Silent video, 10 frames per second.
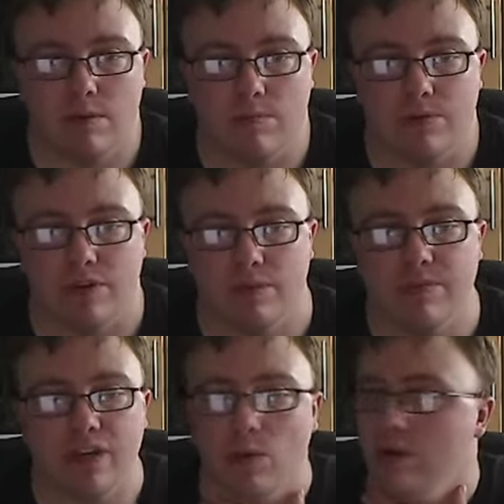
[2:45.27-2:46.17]
But at the
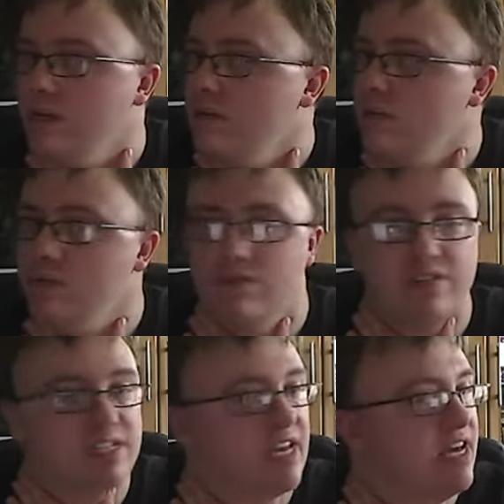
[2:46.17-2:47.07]
minute, when I move
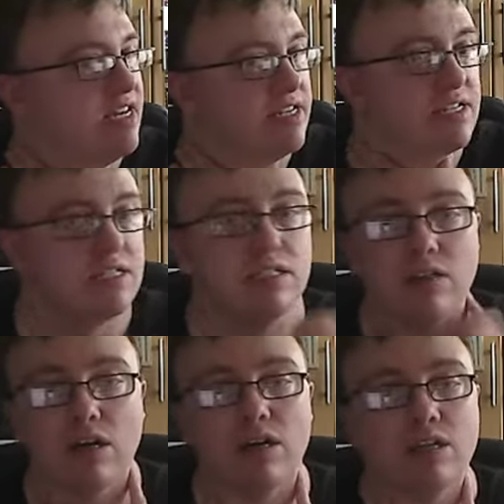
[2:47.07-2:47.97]
his head,
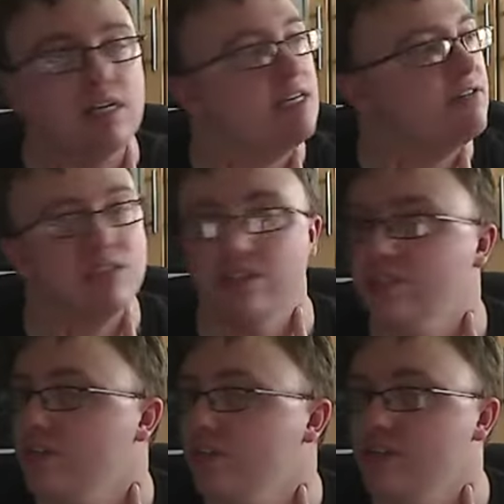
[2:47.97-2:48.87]
side to
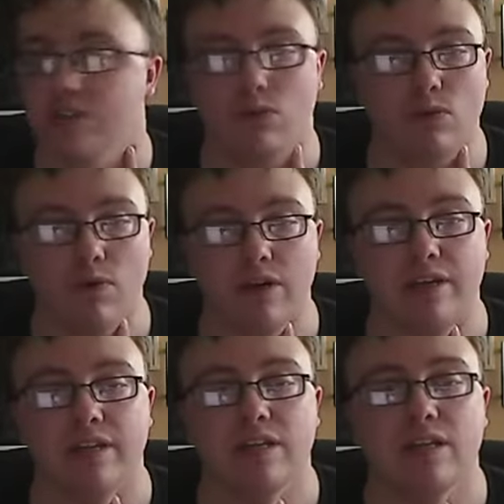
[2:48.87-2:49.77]
side is
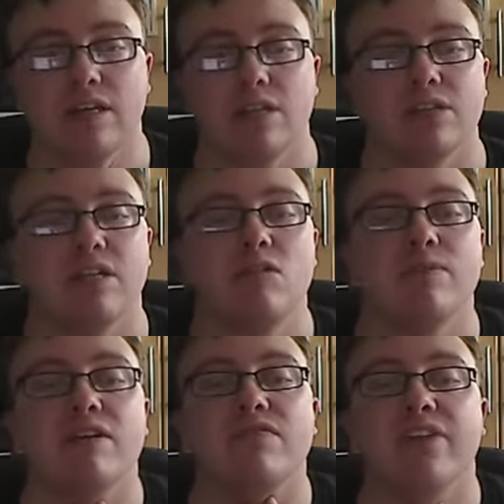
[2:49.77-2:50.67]
alright. There's a little
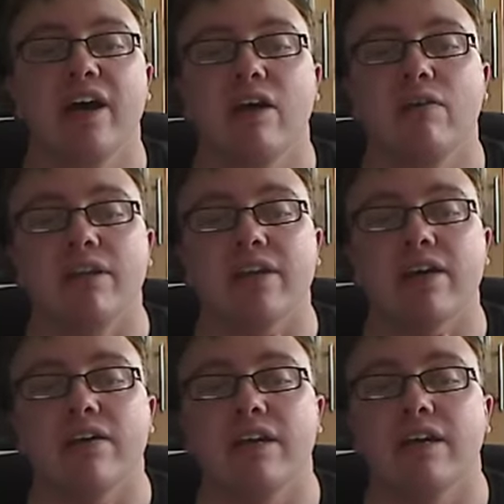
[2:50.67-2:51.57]
bit of tearing
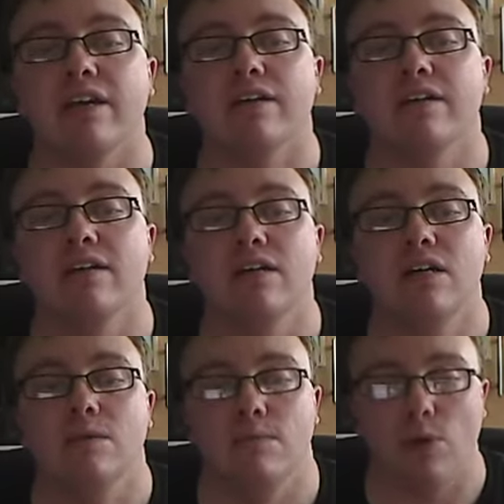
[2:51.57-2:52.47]
down here,
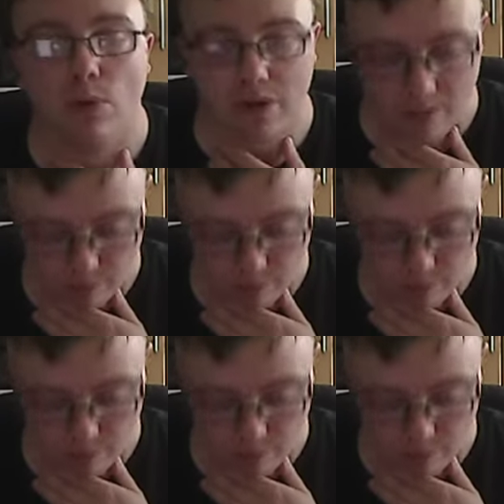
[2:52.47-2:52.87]
but when I